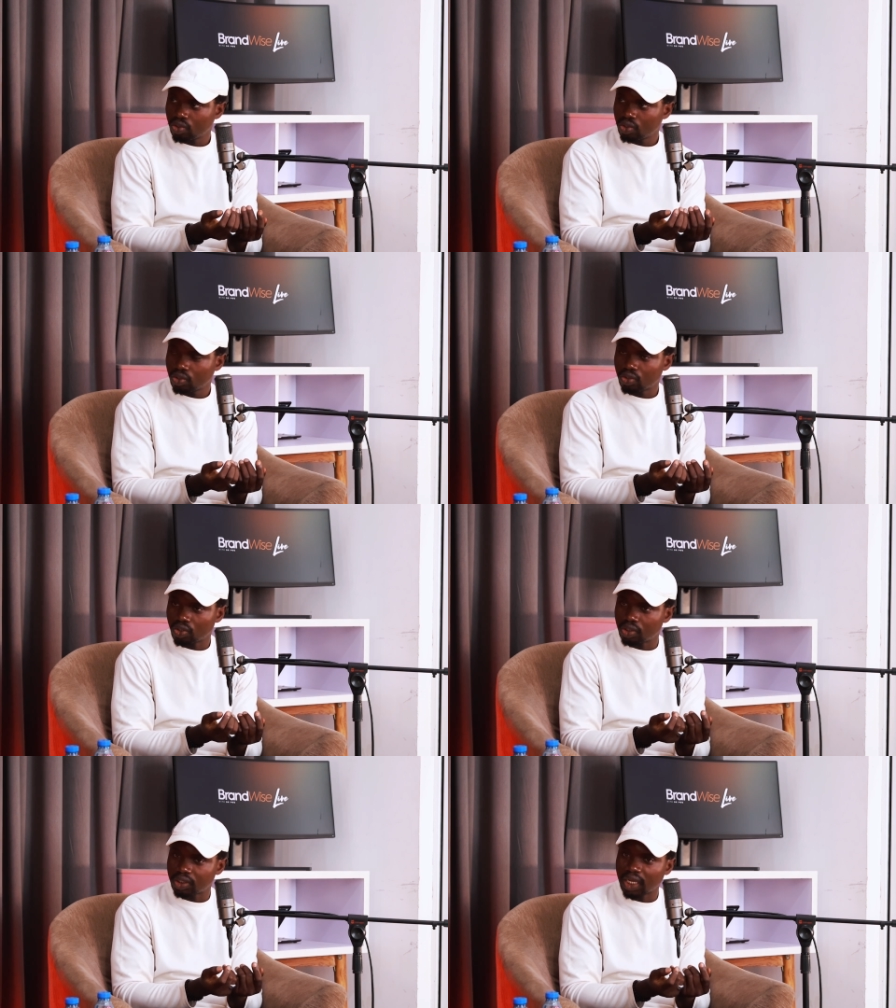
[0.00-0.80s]
You
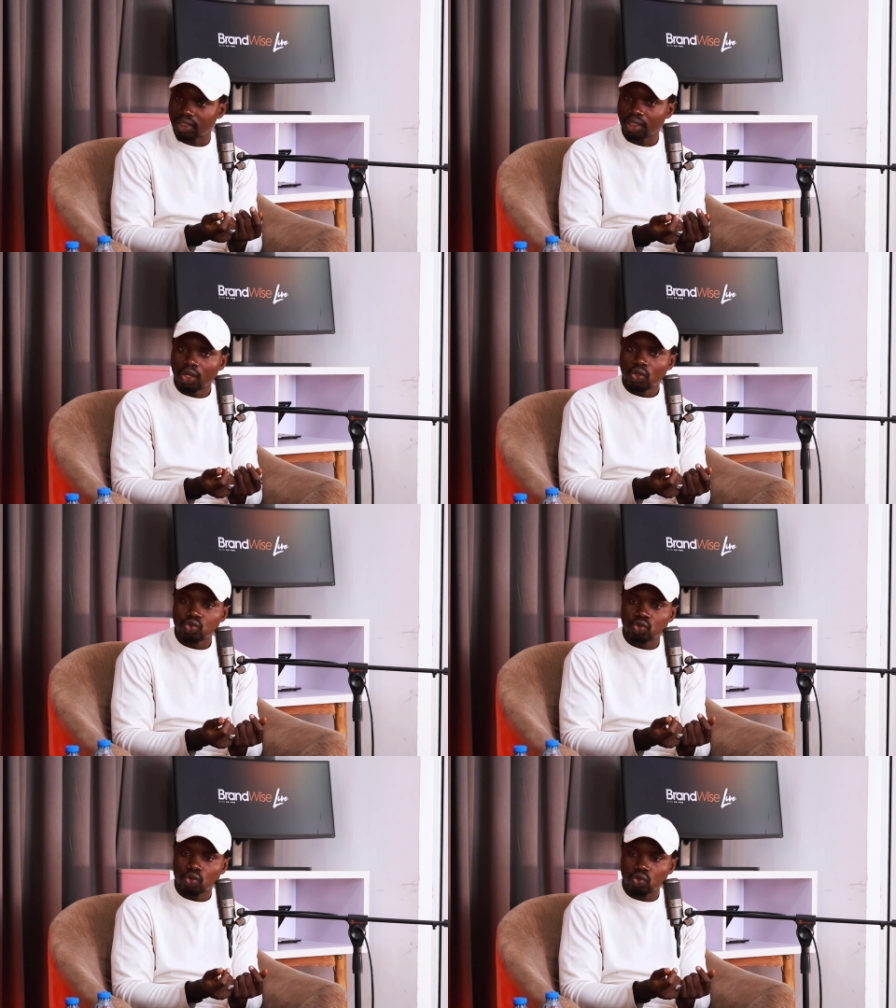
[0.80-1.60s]
understand?
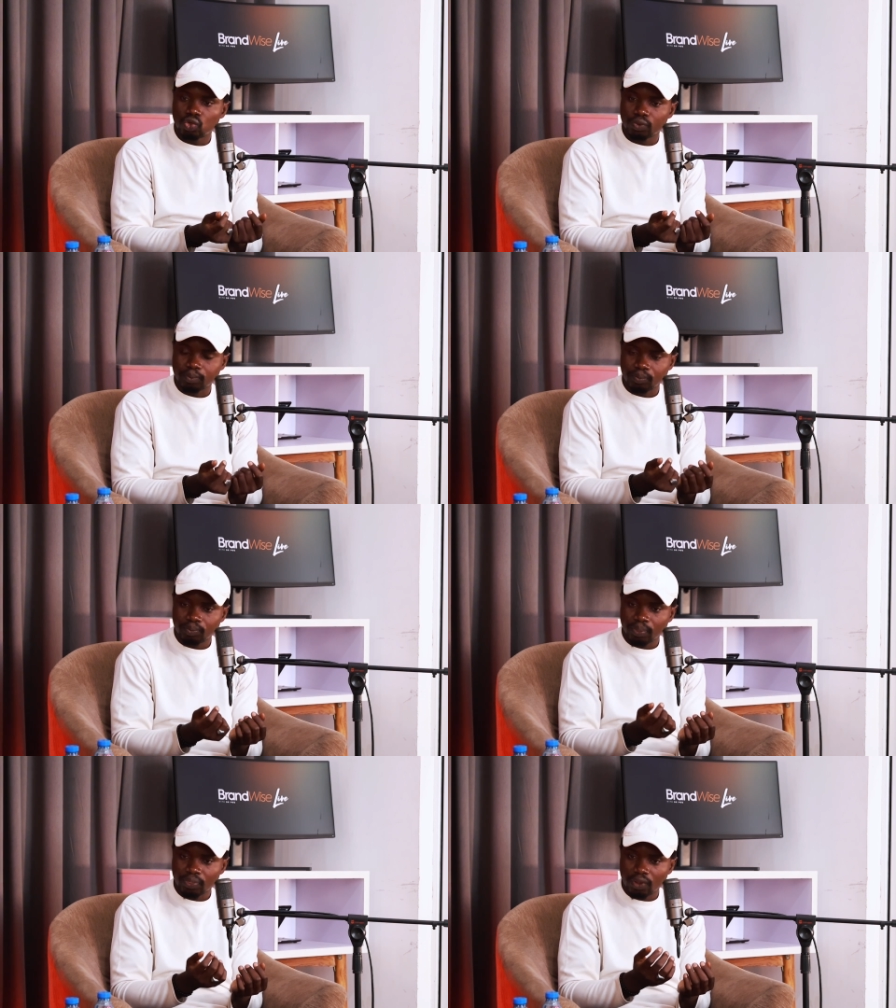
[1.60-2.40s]
So
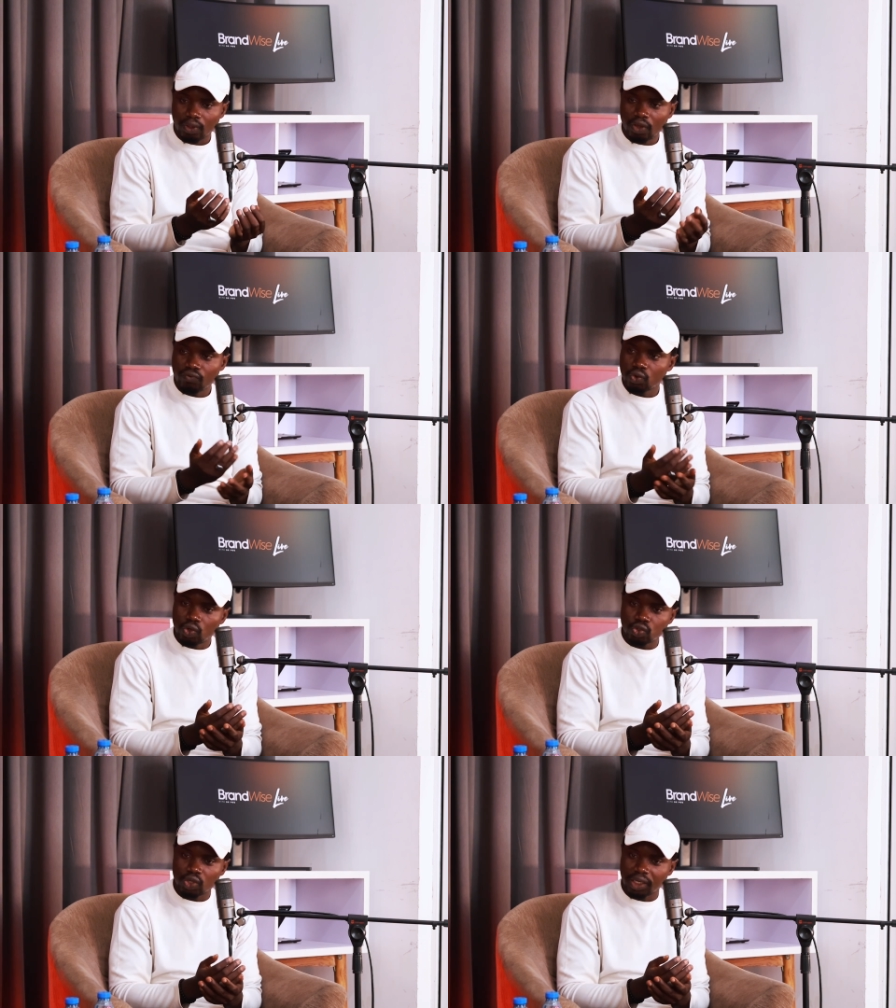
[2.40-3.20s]
if you
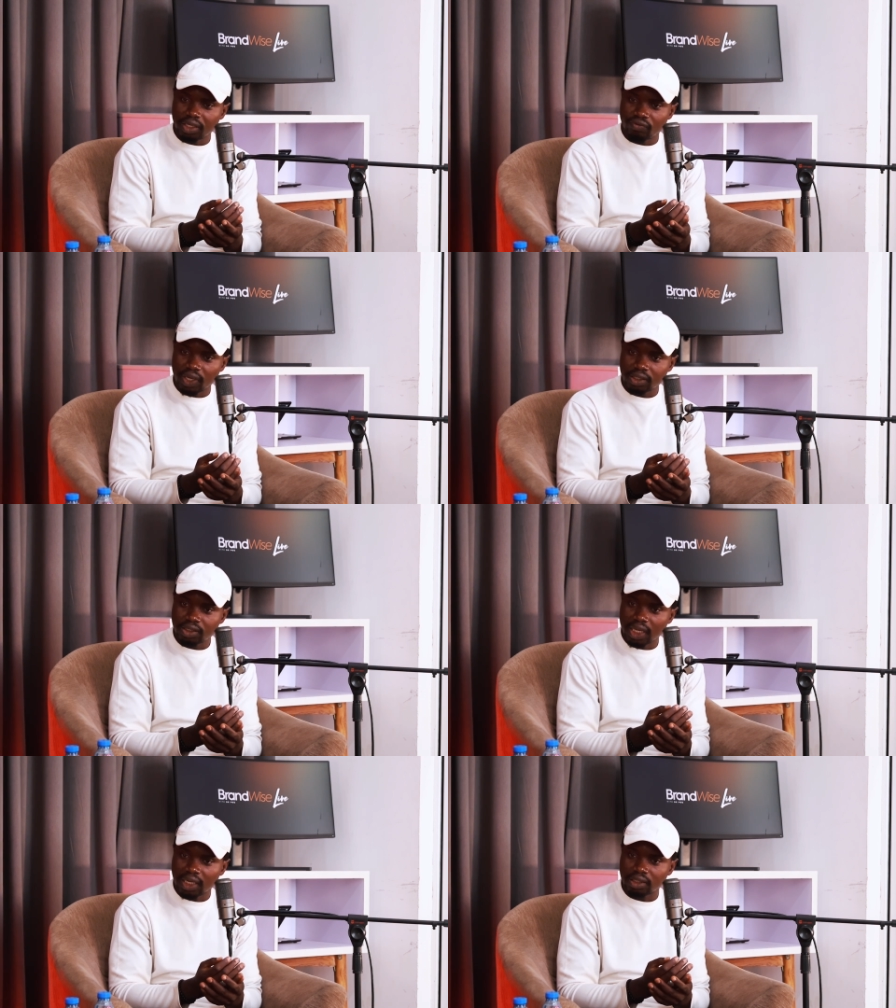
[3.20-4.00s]
go to an
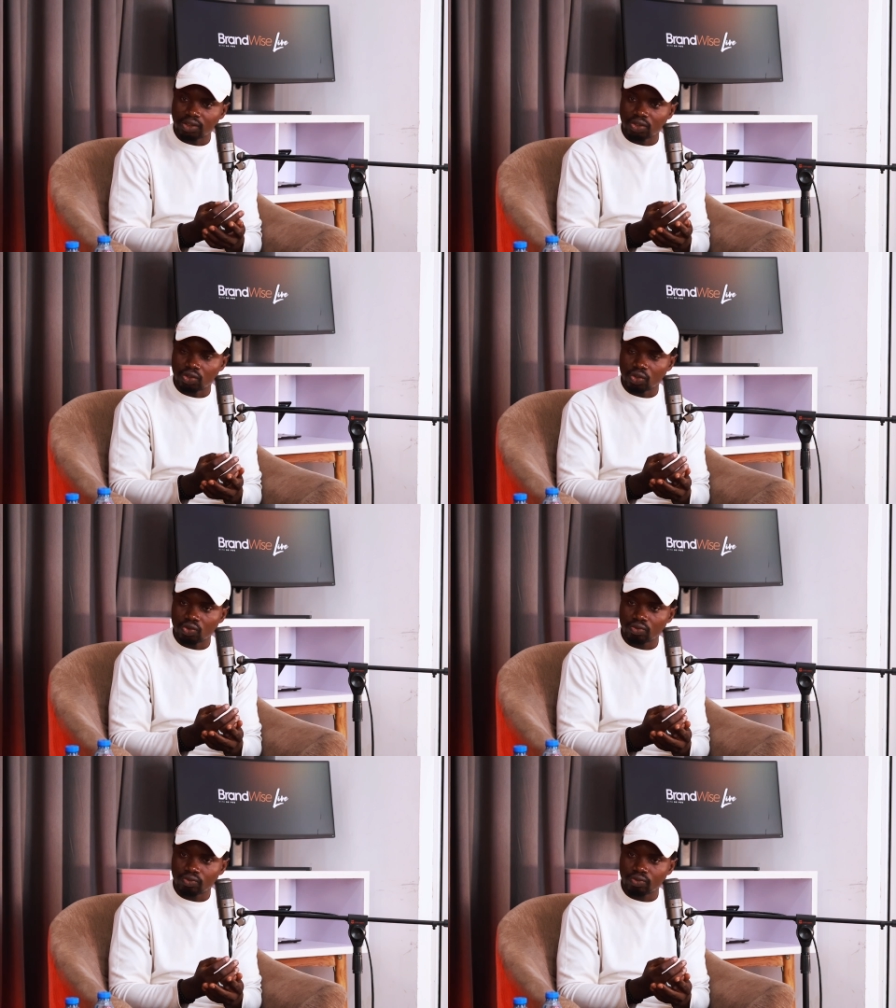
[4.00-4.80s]
event and, you
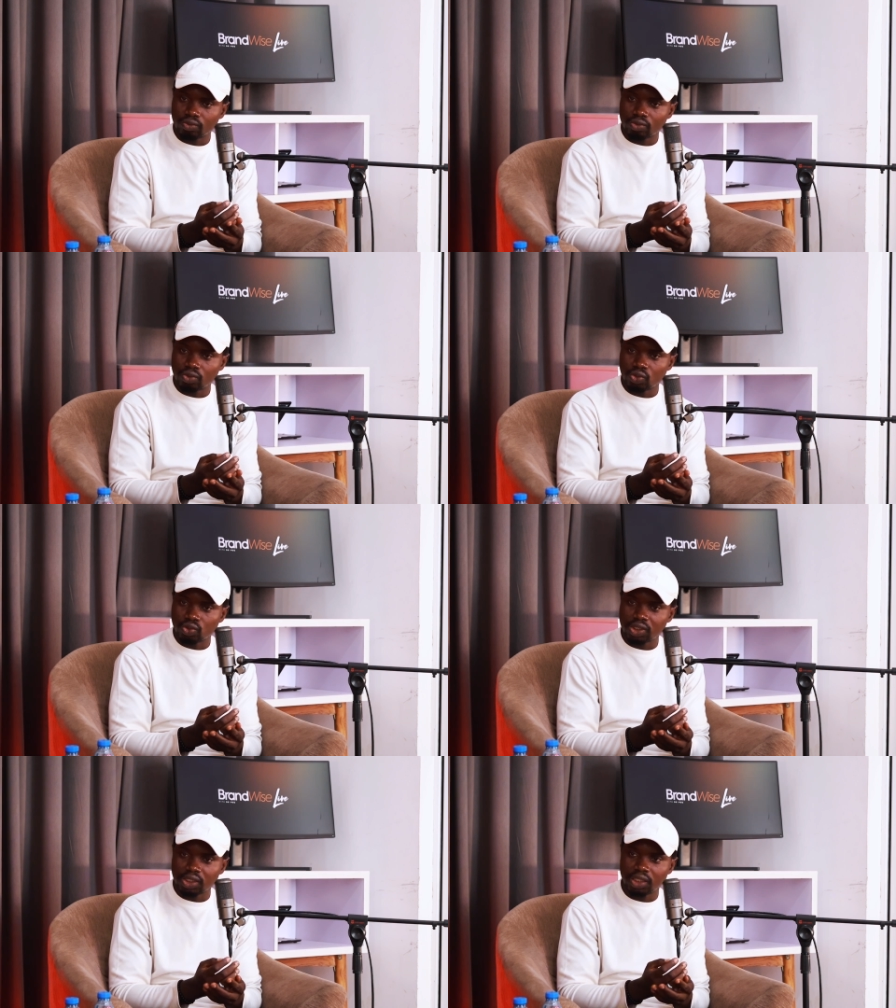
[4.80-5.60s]
know, you
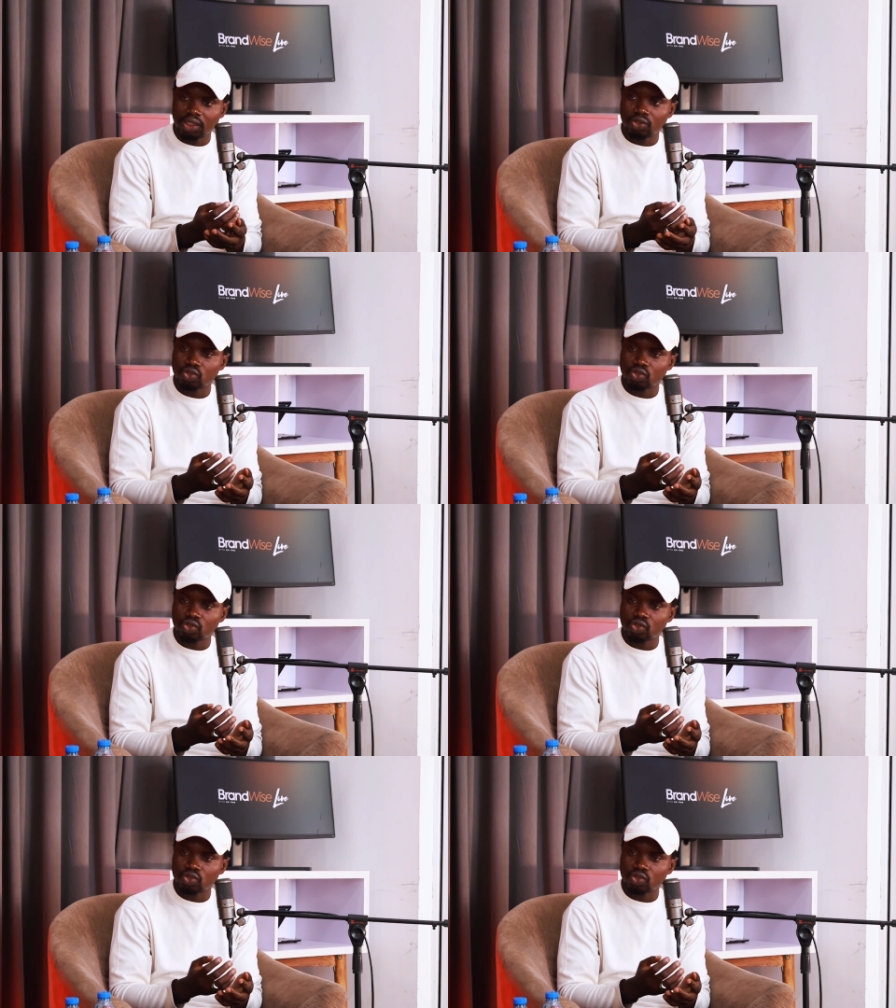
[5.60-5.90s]
see